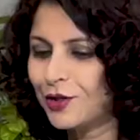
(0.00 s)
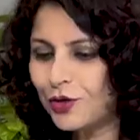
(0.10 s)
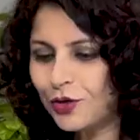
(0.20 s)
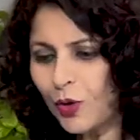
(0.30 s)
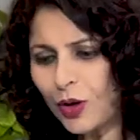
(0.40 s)

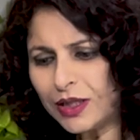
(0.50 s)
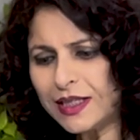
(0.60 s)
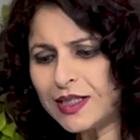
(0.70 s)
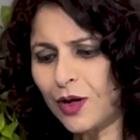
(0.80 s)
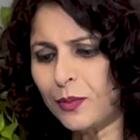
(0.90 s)
So all
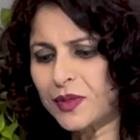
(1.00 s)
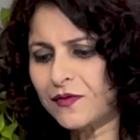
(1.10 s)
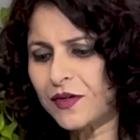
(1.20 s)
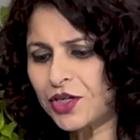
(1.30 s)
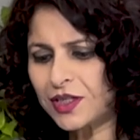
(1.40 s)
these
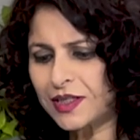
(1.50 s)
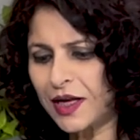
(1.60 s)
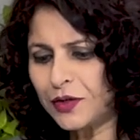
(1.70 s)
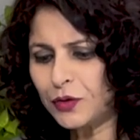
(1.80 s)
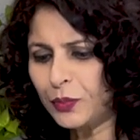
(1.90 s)
observations
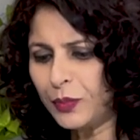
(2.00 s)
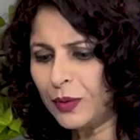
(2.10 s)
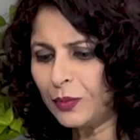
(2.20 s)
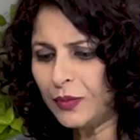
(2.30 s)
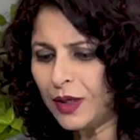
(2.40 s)
that you've
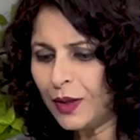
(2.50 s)
been